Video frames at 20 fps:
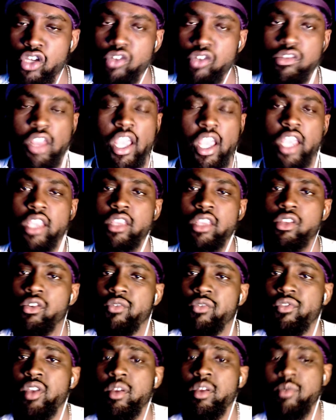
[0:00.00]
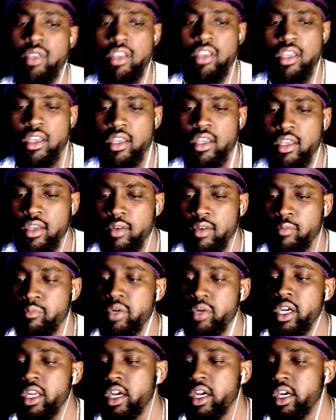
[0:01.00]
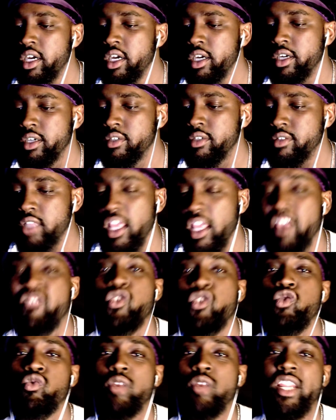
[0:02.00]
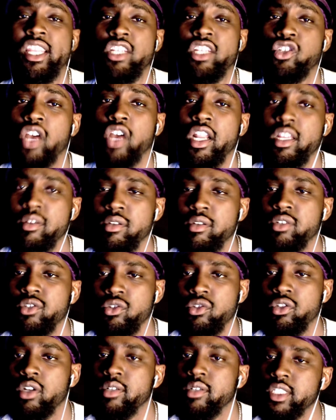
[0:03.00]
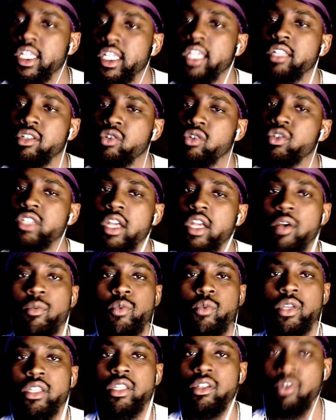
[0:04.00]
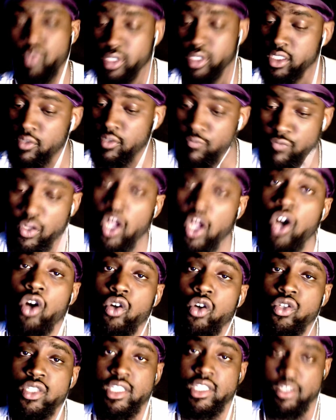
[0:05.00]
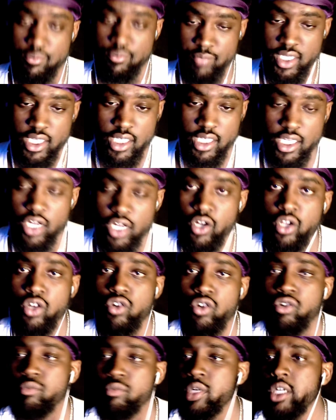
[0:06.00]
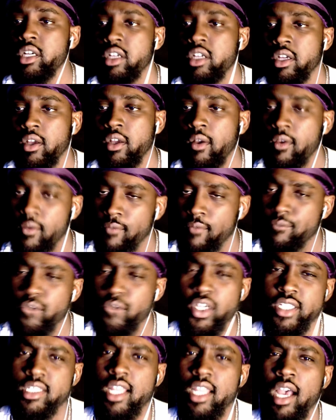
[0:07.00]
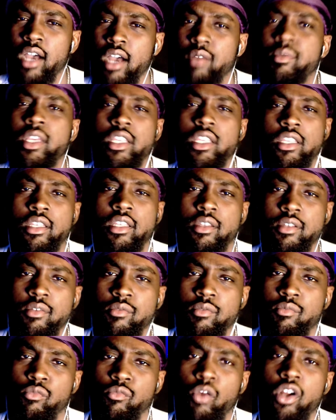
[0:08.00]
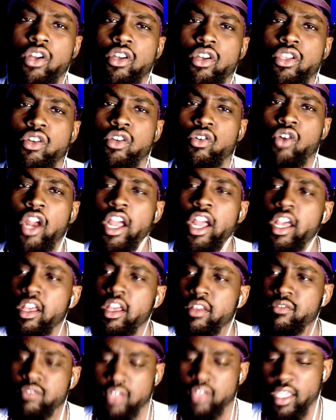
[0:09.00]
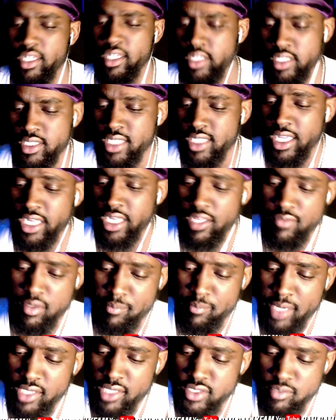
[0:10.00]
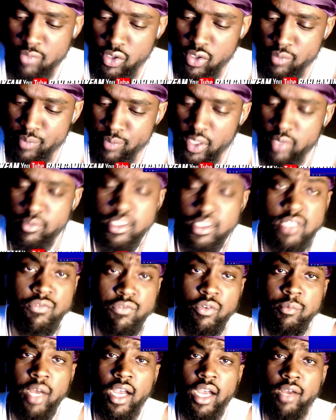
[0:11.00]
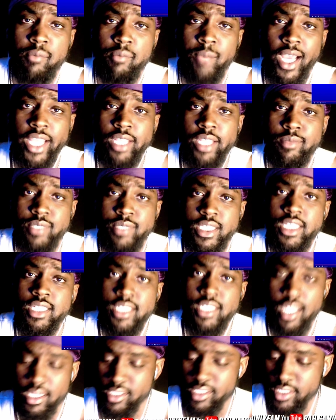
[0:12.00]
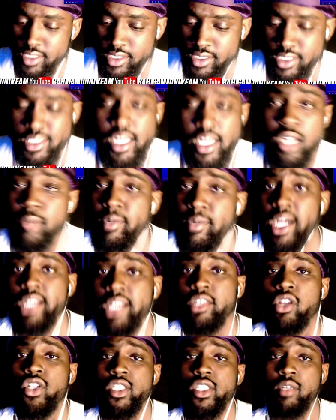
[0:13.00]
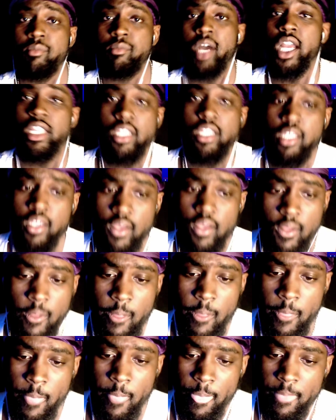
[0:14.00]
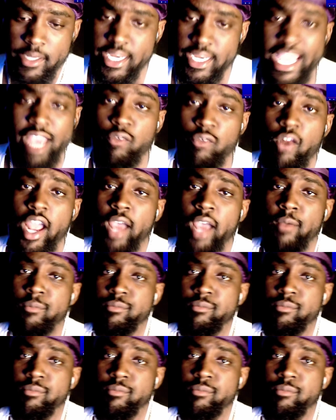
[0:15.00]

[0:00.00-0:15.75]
thing. You feel me? But uh if you really trying to, you know what I'm saying, do something with the with the flows and being lyrical, bro, freestyle, man. Work on your craft. Like, this ain't even about Smokepurpp. This for my my M Cs out there, cause everybody knows somebody that rap.